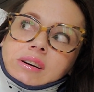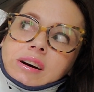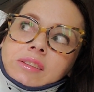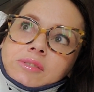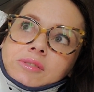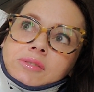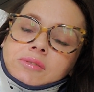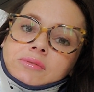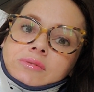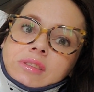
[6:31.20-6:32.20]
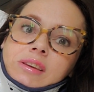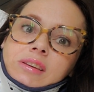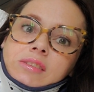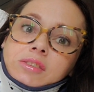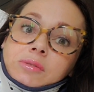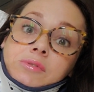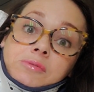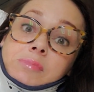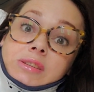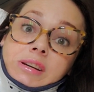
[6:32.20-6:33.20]
either thinking, you know,
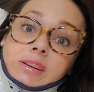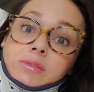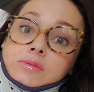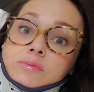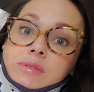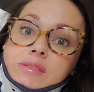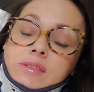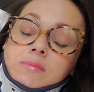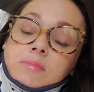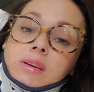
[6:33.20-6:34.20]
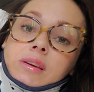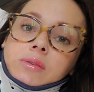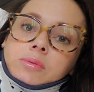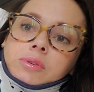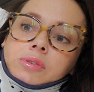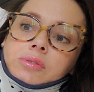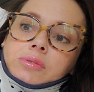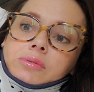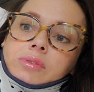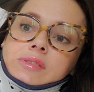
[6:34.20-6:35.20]
you've been diagnosed with the same thing, or
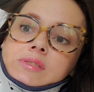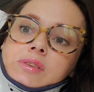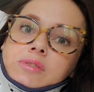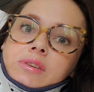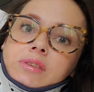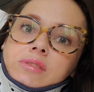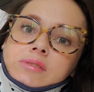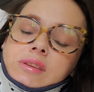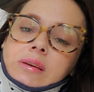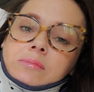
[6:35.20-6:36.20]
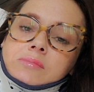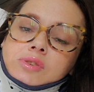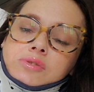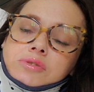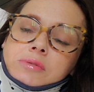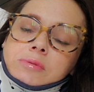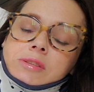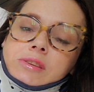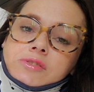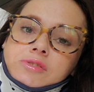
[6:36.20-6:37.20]
you're considering the same surgery,
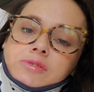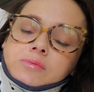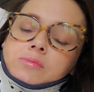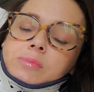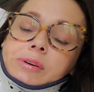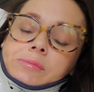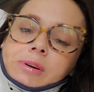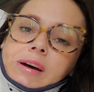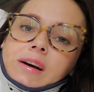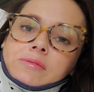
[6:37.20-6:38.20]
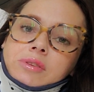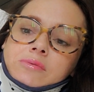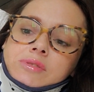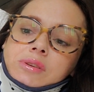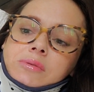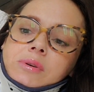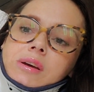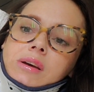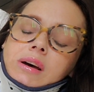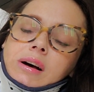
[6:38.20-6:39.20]
procedure, what what have you. So
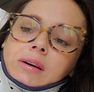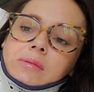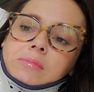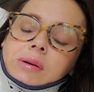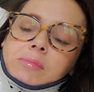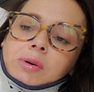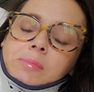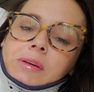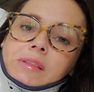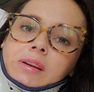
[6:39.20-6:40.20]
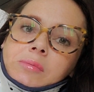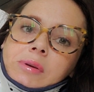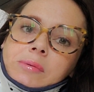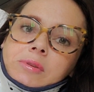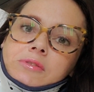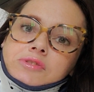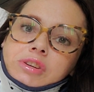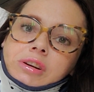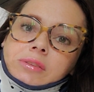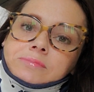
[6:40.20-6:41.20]
um, I'm hoping that I'll be able to
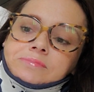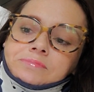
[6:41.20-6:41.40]
share